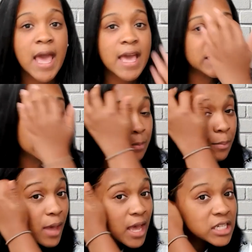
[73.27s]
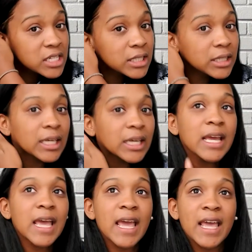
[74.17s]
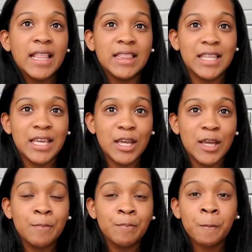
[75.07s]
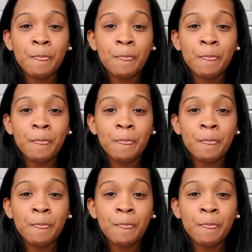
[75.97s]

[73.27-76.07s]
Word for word: especially in the